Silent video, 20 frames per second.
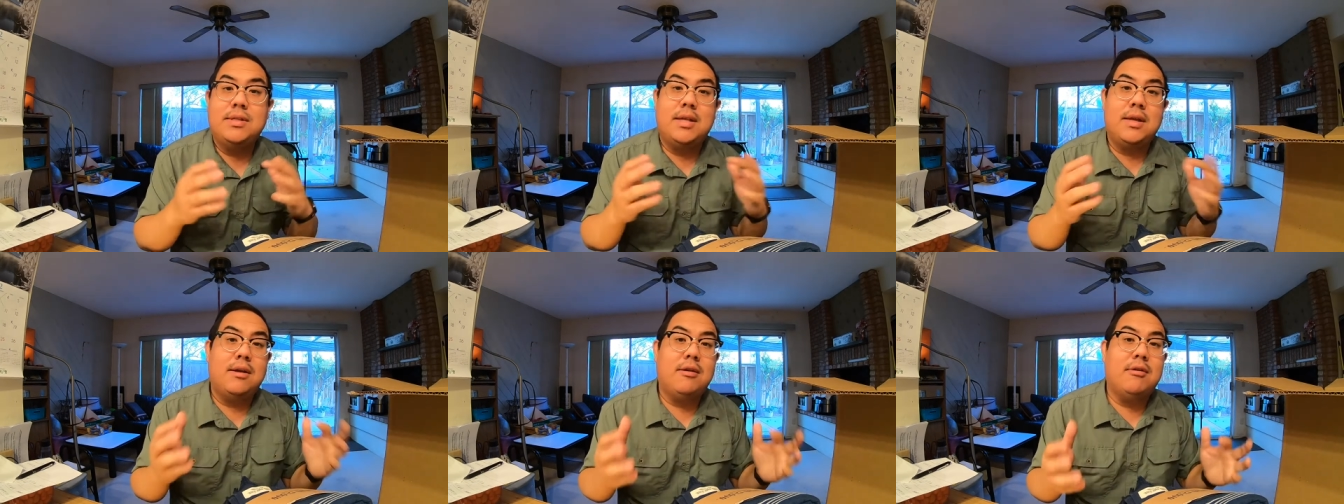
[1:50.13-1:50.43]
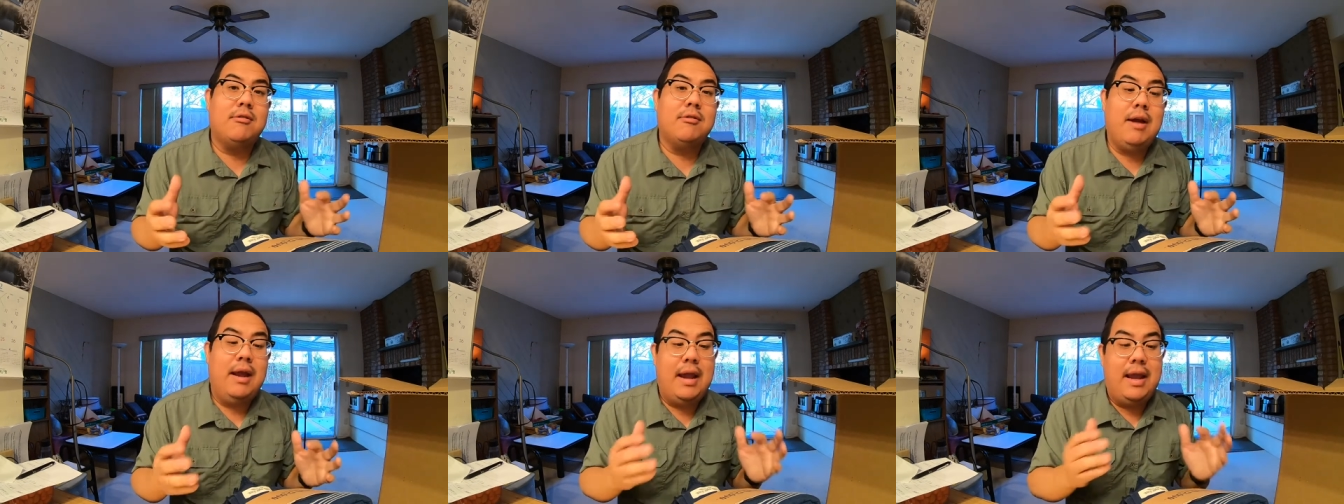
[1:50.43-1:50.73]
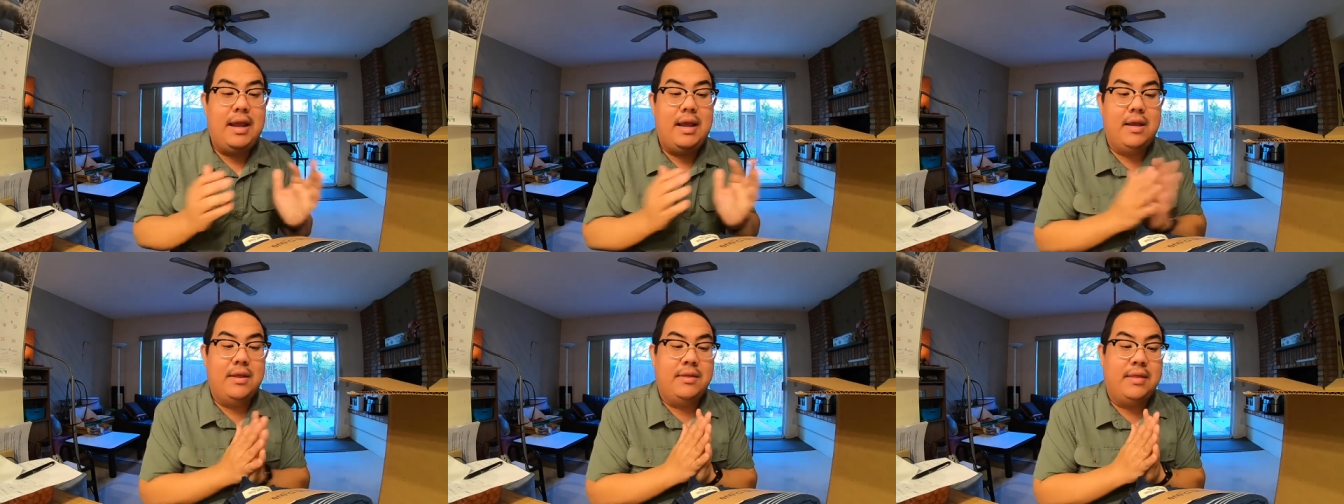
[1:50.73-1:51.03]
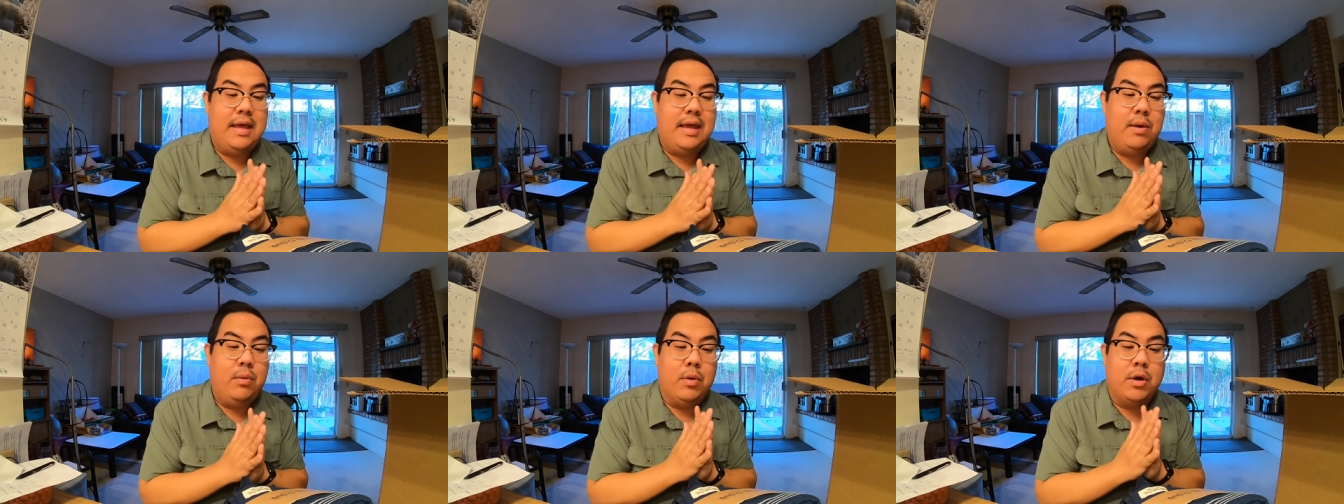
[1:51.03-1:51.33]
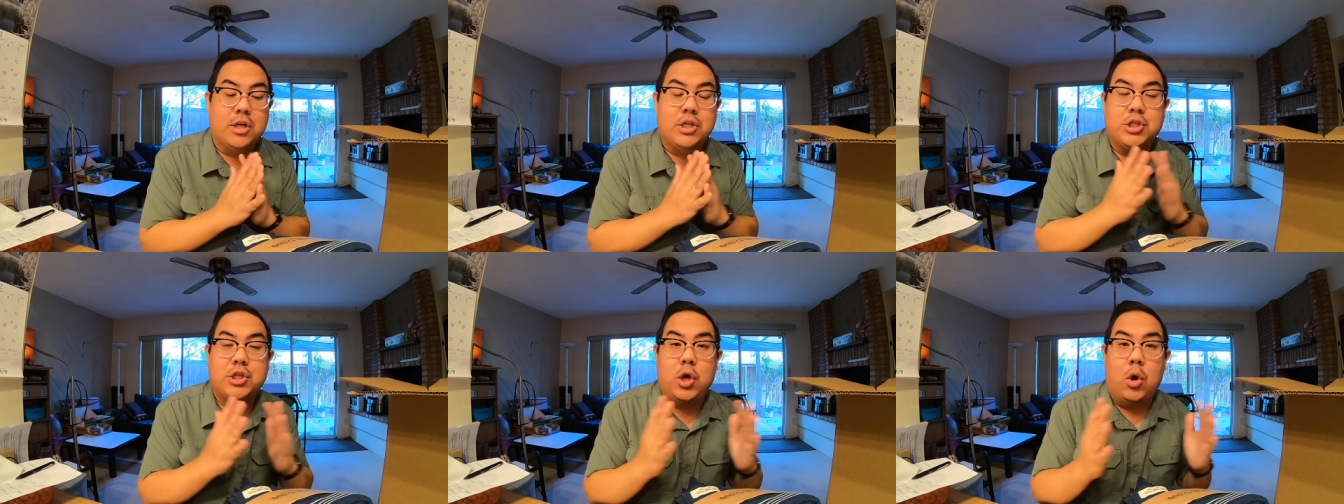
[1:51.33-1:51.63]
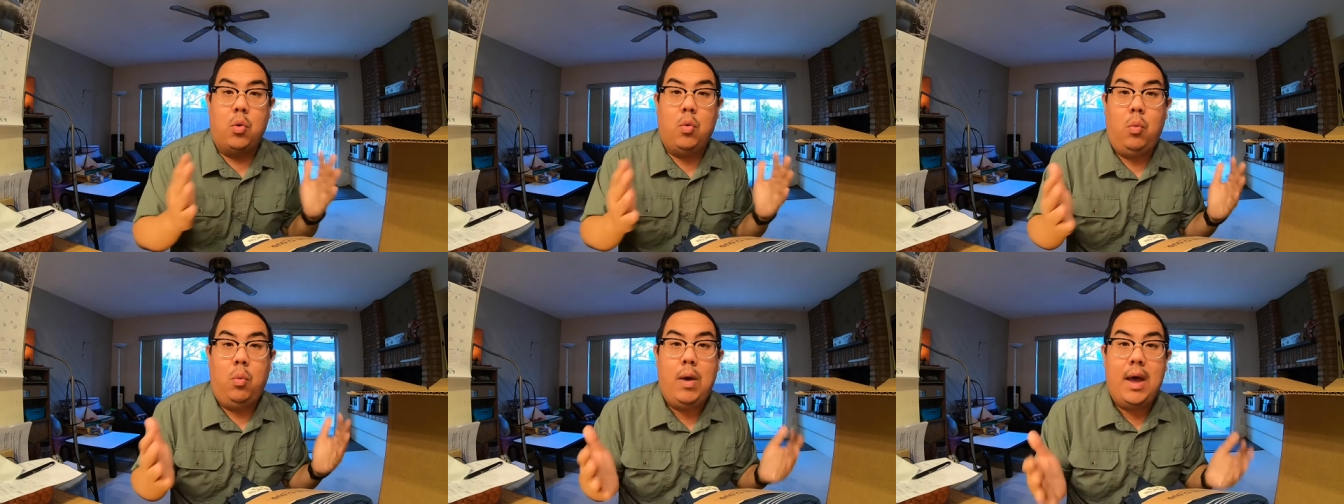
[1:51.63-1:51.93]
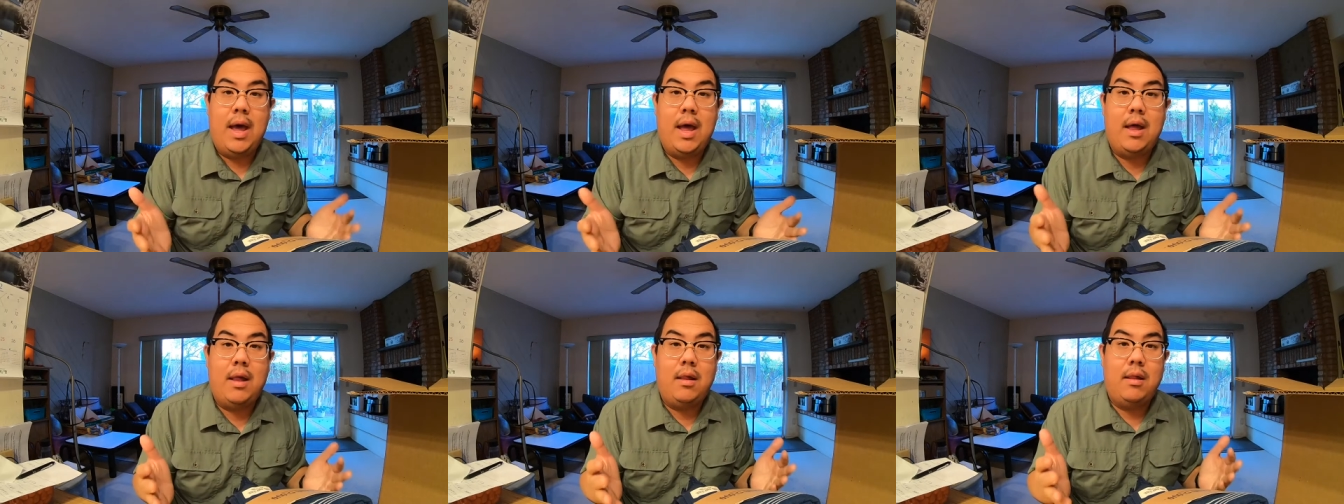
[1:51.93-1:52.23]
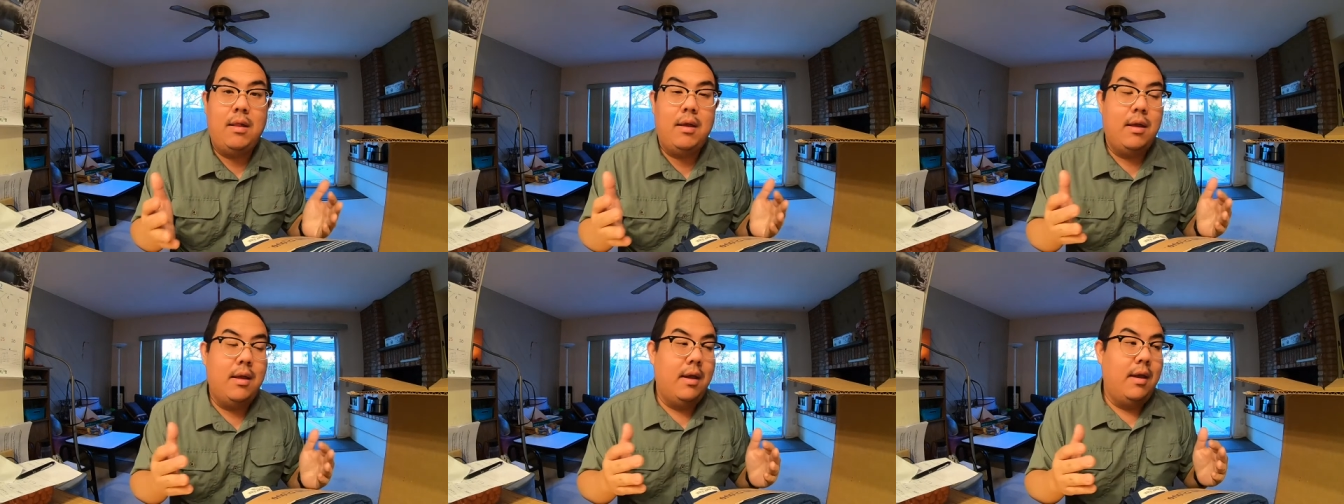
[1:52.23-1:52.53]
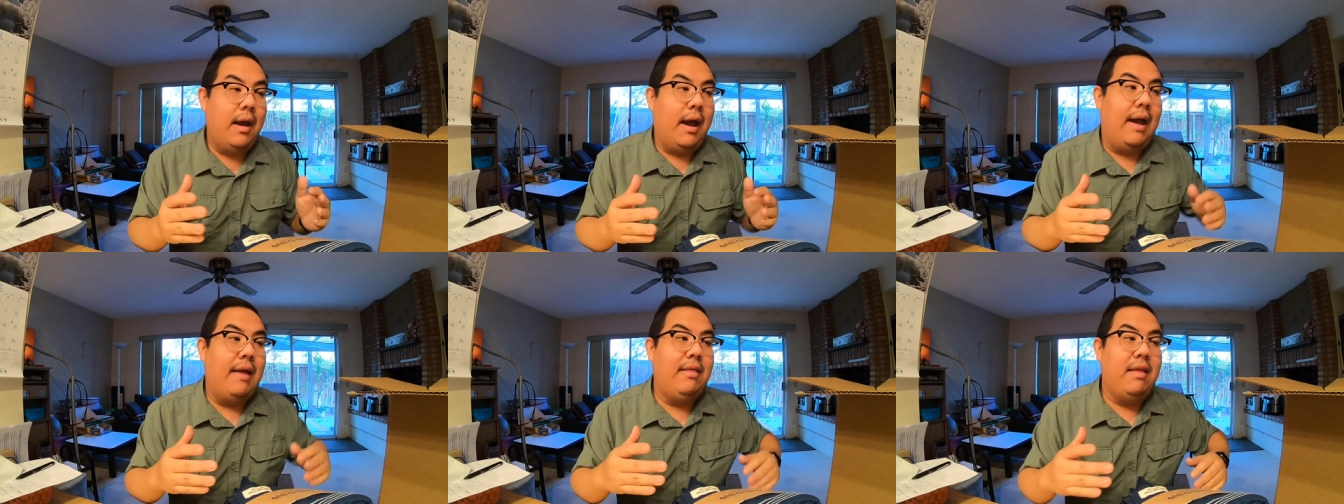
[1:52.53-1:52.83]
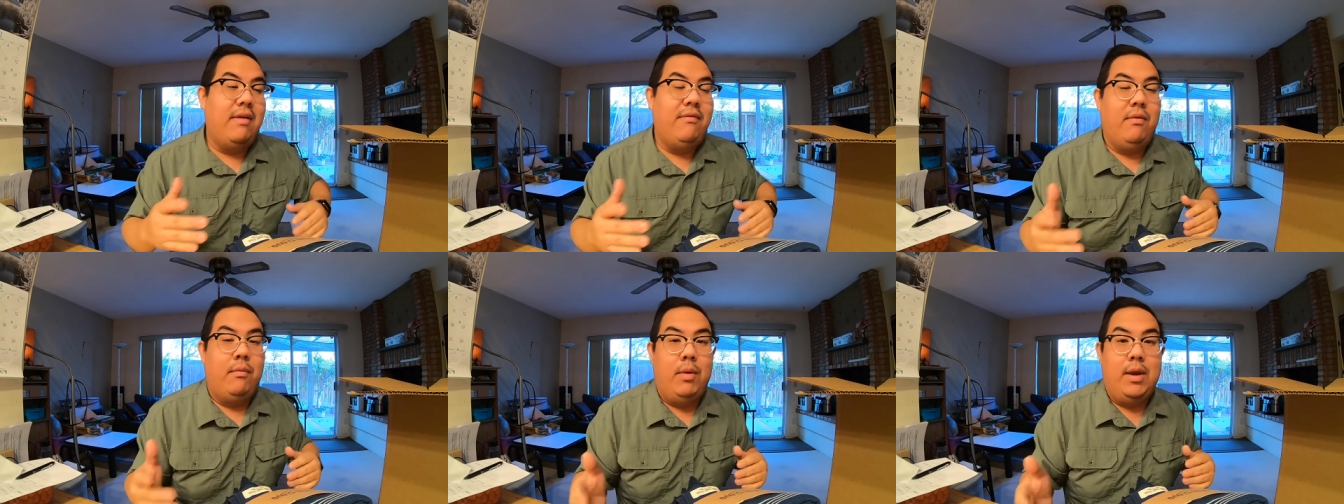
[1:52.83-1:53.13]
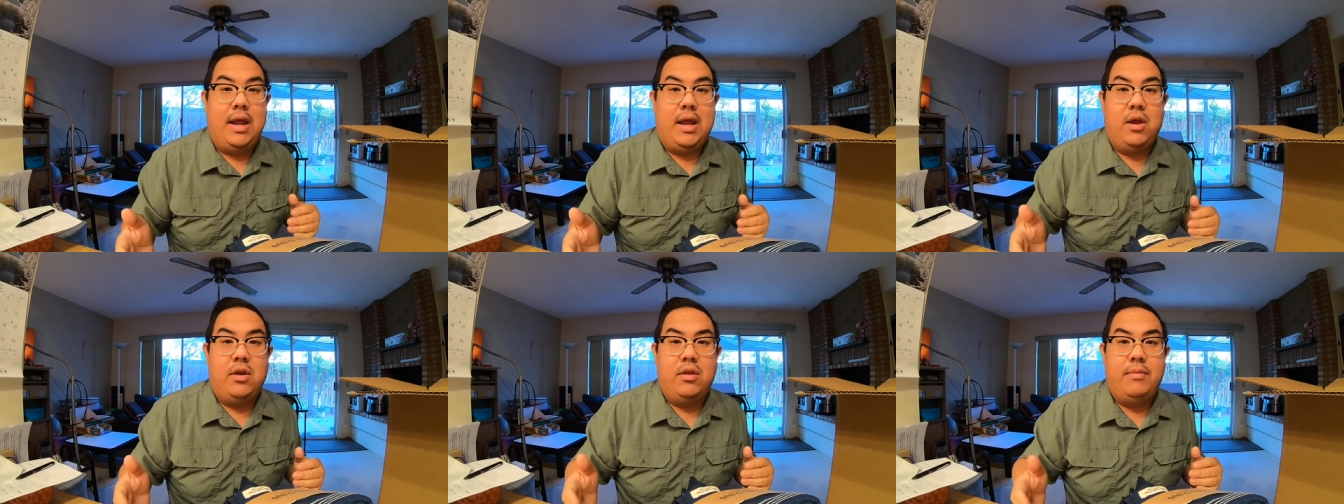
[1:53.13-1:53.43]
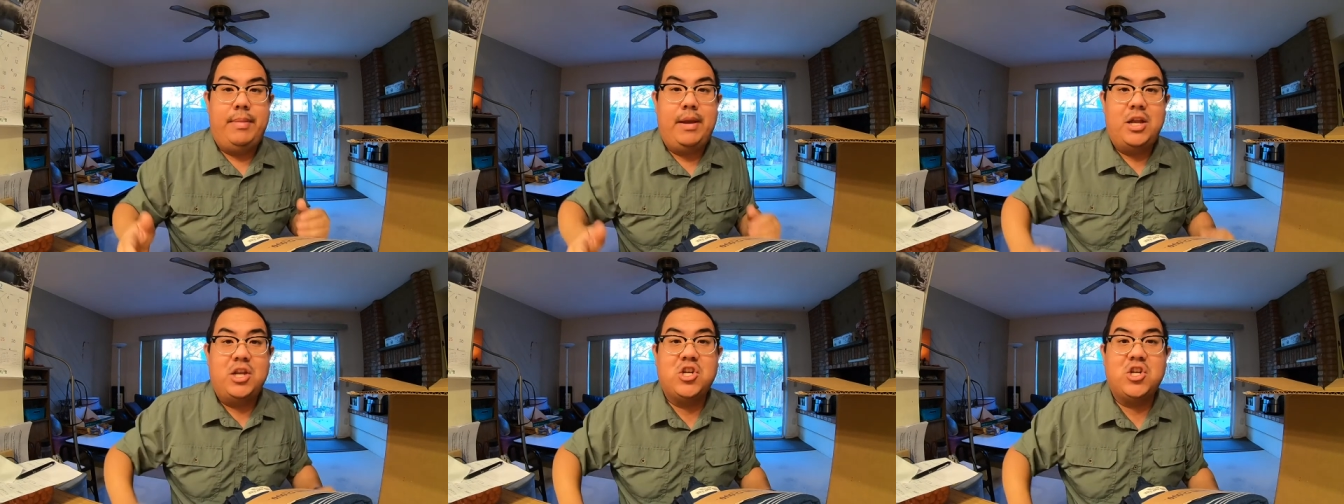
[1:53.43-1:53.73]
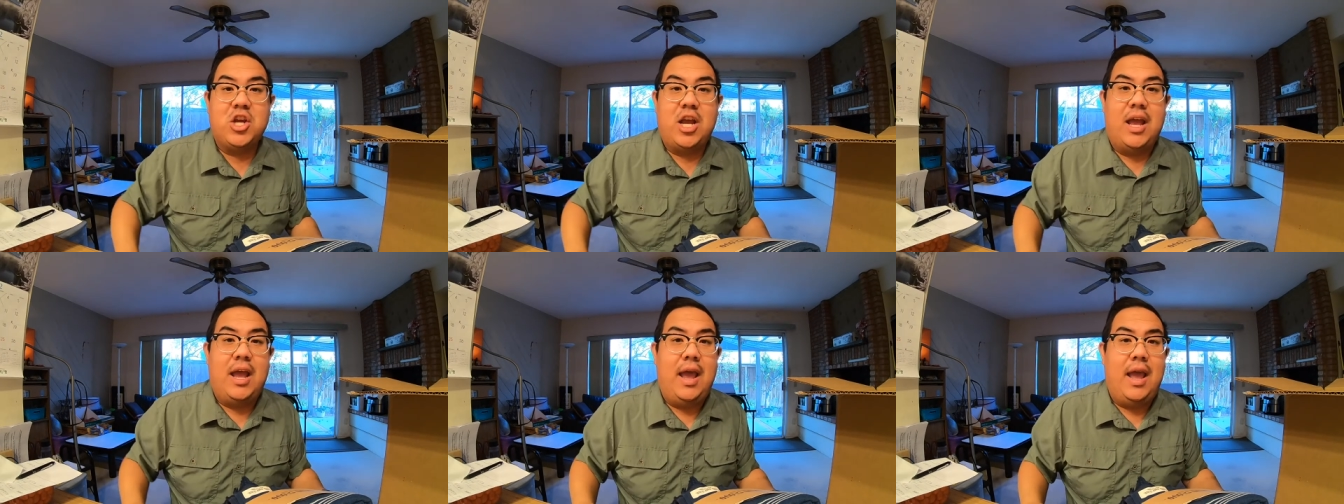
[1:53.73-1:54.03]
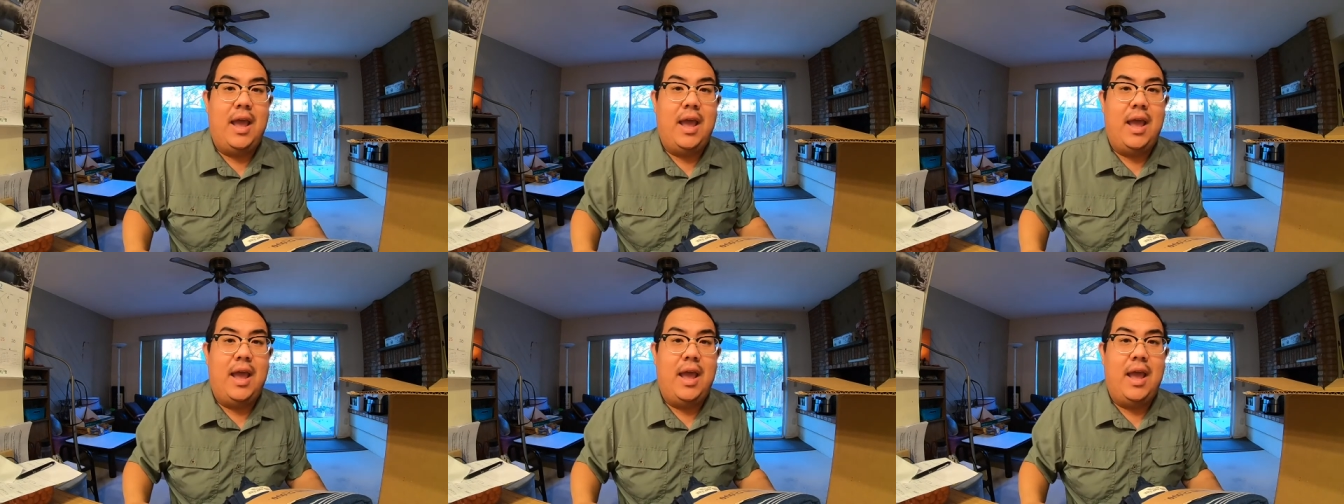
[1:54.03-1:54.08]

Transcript: They're great. They work so well. I love them when I go to the beach."